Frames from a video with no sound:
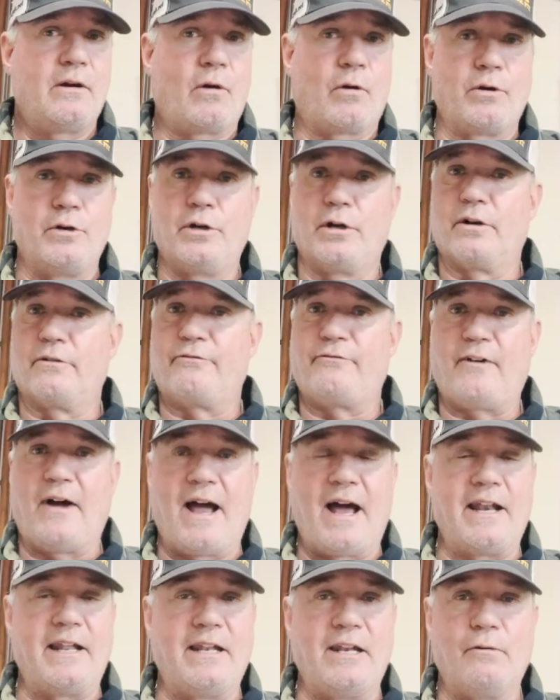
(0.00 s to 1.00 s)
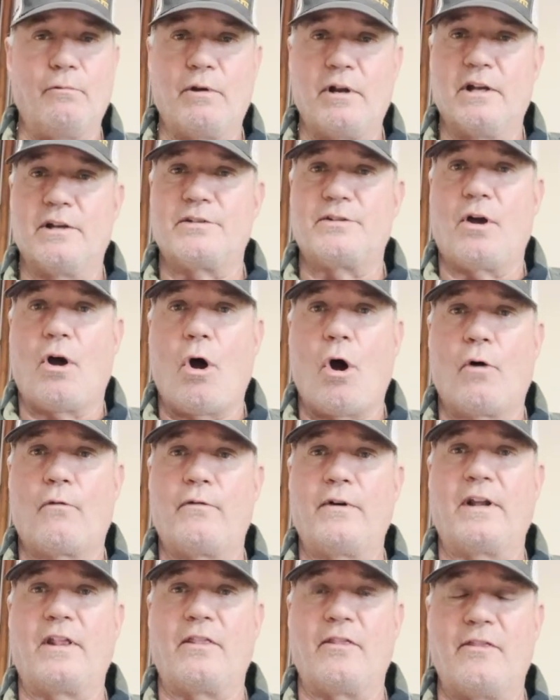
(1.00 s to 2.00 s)
or you're going to find anyone else
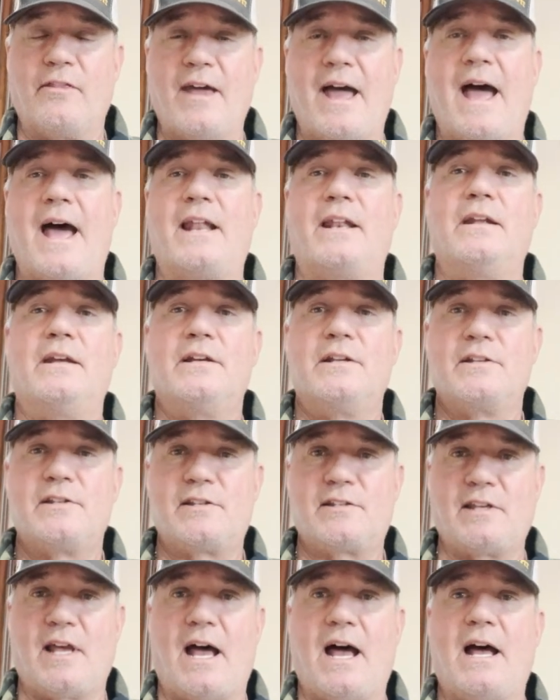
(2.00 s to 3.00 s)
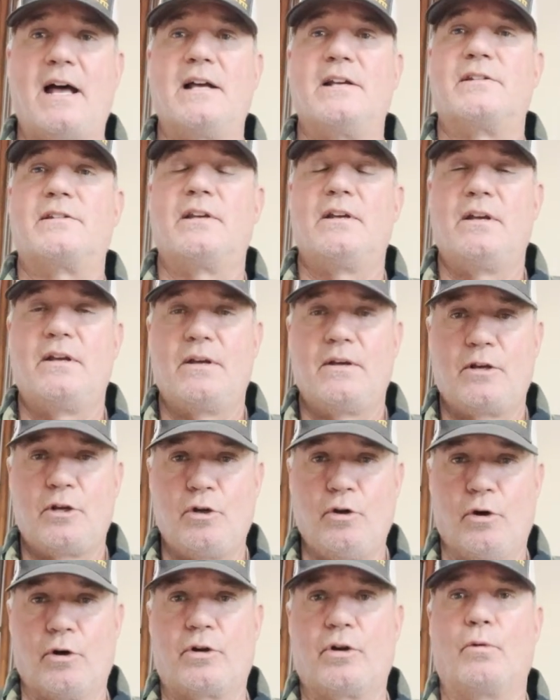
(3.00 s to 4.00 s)
offering that size
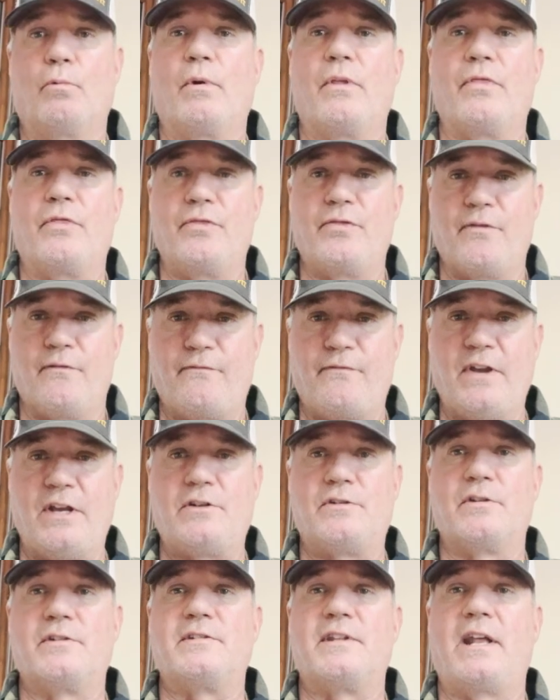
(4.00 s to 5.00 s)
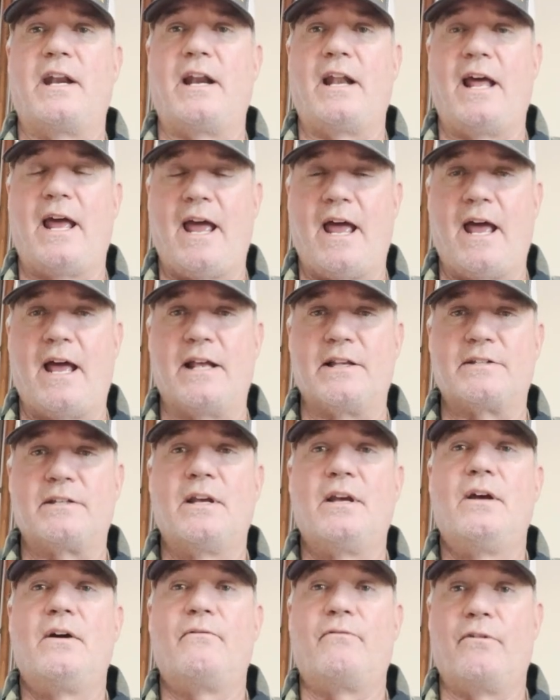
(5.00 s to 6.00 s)
cooker with the features that it has
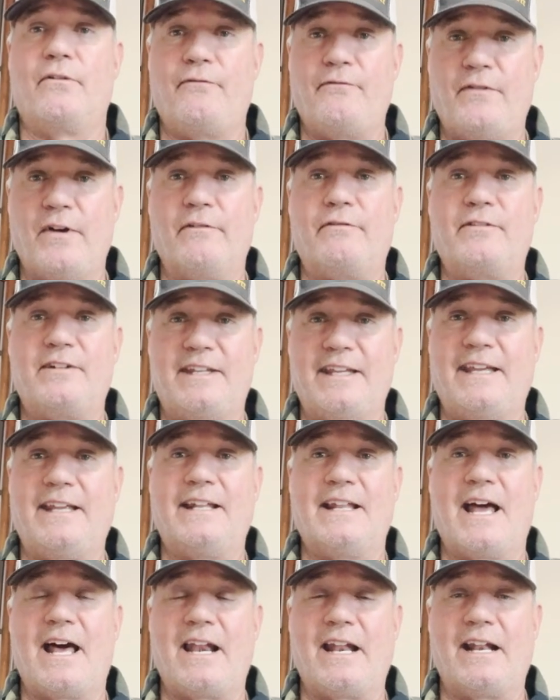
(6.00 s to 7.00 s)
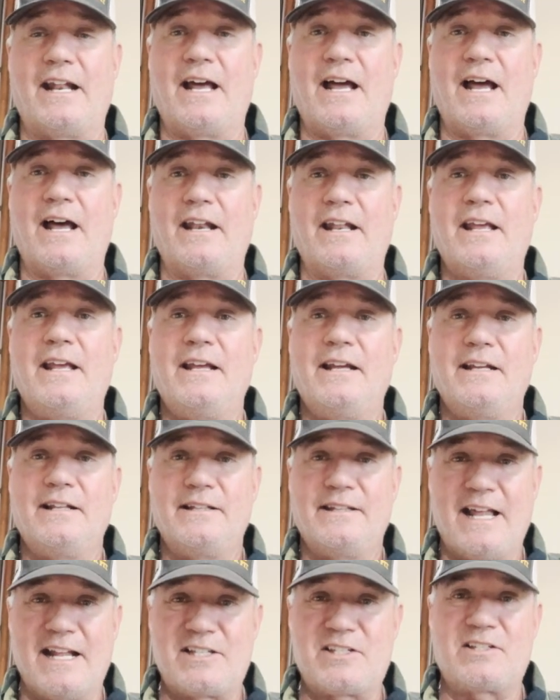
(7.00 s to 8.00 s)
for $15.99.
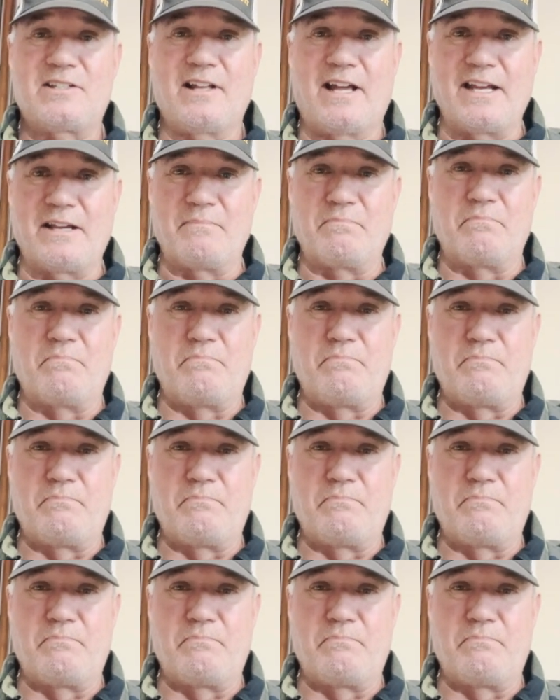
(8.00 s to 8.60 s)
That's like